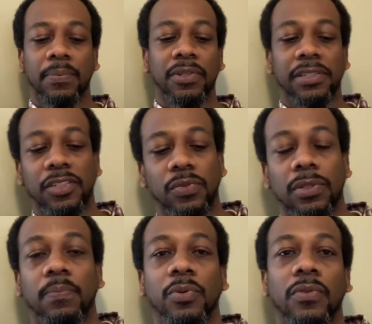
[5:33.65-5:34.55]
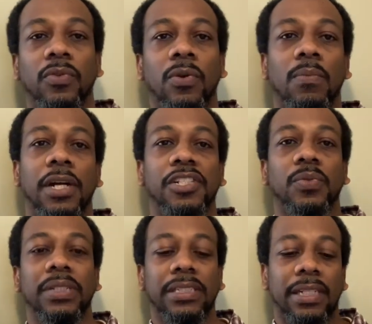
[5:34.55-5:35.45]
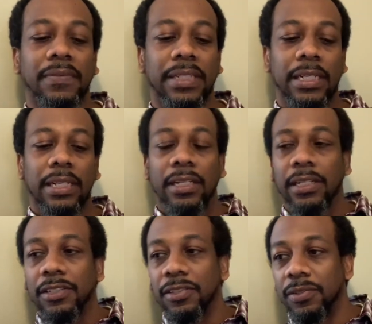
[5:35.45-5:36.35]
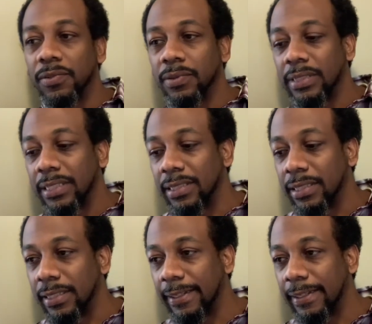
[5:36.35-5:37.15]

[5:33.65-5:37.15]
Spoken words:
because this was approved on March 27th. So yes, dear.